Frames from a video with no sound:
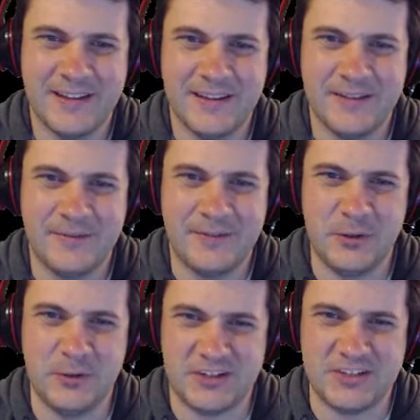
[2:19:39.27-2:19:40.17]

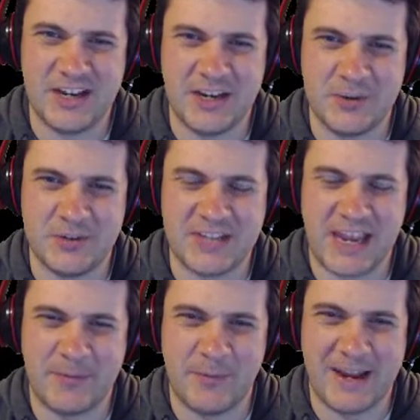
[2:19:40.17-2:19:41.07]
Fluids tend to
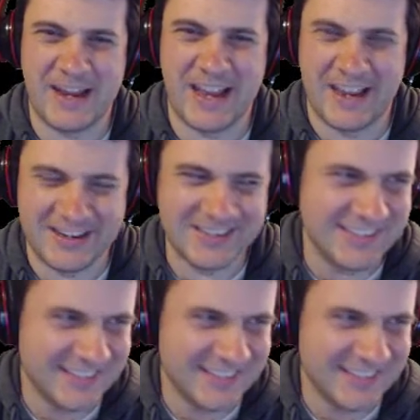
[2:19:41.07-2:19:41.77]
escape from my eyes.